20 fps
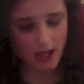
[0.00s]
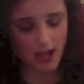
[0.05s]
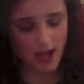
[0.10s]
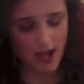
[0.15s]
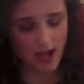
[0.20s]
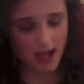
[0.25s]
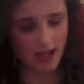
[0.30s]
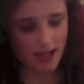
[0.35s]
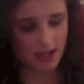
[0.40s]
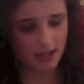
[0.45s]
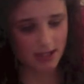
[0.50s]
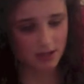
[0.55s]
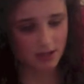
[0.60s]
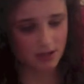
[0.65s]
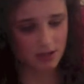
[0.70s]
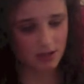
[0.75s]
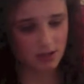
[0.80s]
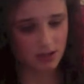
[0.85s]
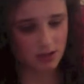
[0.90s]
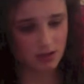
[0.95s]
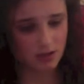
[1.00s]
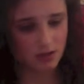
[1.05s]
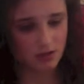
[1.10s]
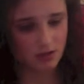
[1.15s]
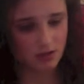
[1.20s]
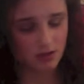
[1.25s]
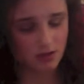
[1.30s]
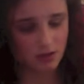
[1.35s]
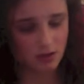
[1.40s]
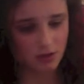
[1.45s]
And
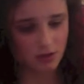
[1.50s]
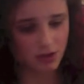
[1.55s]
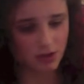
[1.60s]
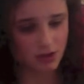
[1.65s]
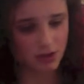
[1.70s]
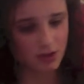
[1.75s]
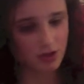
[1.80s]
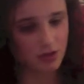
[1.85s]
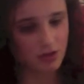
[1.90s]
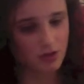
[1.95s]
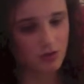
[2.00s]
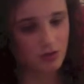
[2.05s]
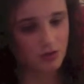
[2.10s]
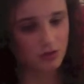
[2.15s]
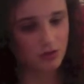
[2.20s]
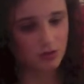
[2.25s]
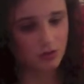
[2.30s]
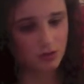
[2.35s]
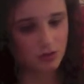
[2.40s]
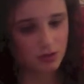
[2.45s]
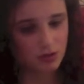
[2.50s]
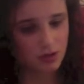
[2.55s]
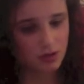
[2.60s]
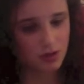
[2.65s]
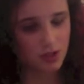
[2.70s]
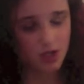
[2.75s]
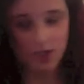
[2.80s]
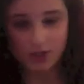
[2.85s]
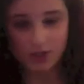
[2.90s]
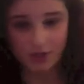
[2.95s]
also
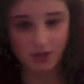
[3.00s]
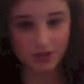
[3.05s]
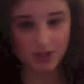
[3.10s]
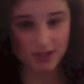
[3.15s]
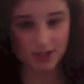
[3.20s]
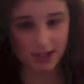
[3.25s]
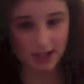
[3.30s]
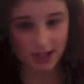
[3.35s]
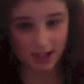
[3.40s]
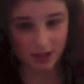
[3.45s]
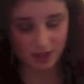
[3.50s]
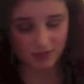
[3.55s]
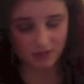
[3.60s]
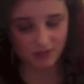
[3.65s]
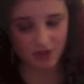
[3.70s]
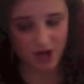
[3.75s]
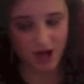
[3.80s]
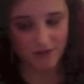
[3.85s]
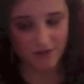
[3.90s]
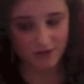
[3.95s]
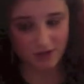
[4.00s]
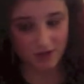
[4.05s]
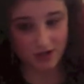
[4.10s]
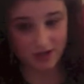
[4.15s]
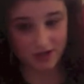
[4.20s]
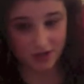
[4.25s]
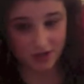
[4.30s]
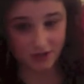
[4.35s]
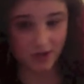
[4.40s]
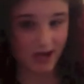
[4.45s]
use a detangler if you have to. I
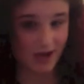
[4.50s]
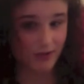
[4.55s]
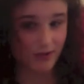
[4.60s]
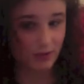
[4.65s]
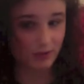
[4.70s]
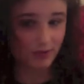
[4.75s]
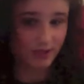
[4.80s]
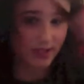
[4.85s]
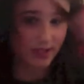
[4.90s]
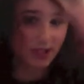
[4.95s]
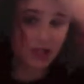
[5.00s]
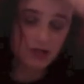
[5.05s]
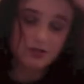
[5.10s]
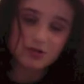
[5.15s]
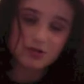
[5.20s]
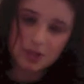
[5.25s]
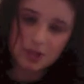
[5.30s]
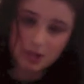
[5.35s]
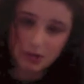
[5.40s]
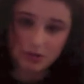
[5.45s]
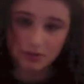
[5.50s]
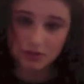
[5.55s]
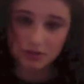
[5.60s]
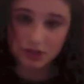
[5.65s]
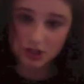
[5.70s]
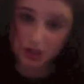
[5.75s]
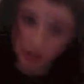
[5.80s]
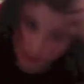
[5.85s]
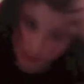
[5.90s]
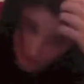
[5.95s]
just don't have one right now, so
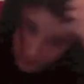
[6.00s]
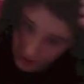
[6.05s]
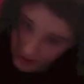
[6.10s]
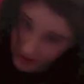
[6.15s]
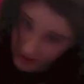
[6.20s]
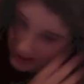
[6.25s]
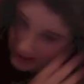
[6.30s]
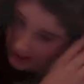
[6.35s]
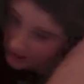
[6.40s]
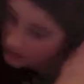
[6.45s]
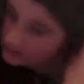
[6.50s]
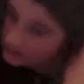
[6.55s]
just comb through your hair.